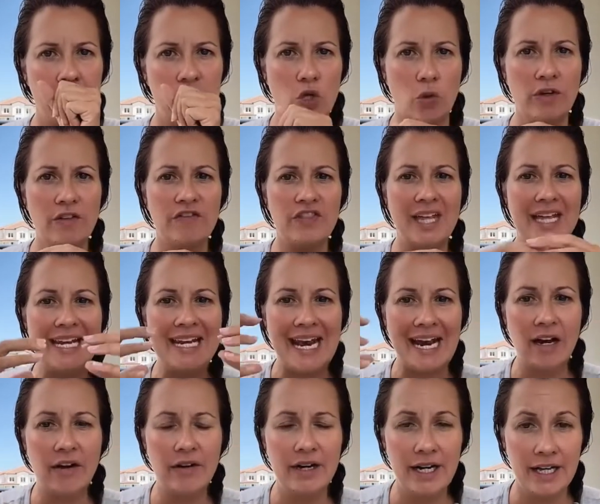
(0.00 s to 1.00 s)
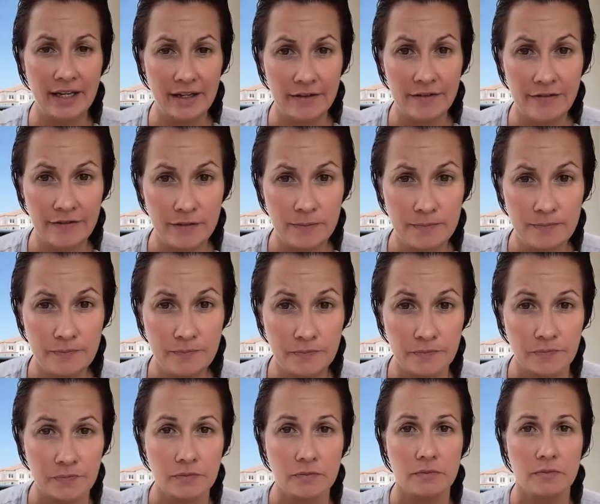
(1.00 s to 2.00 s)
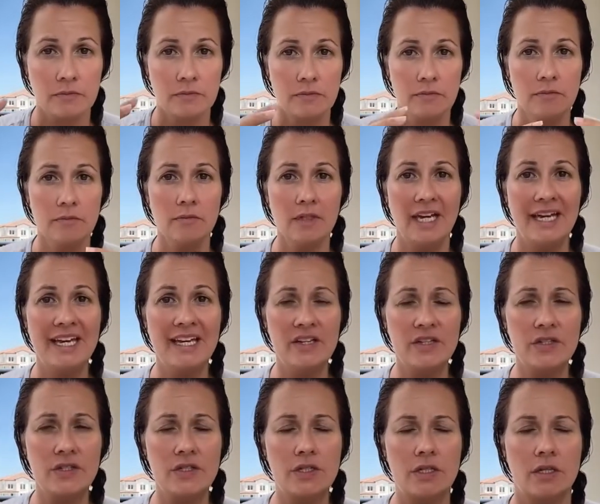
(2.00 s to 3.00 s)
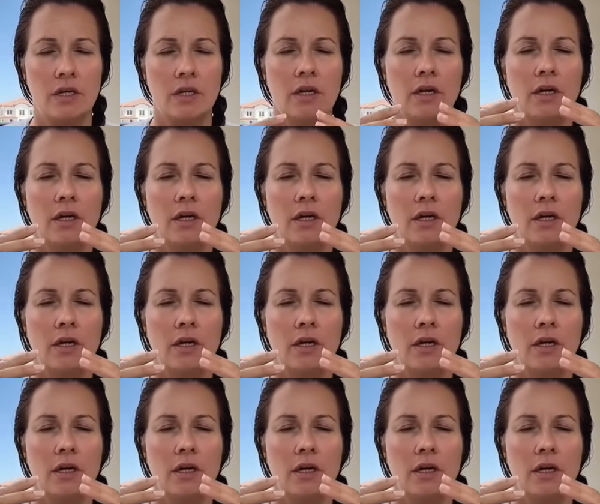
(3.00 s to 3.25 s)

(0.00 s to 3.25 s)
so if the narrative is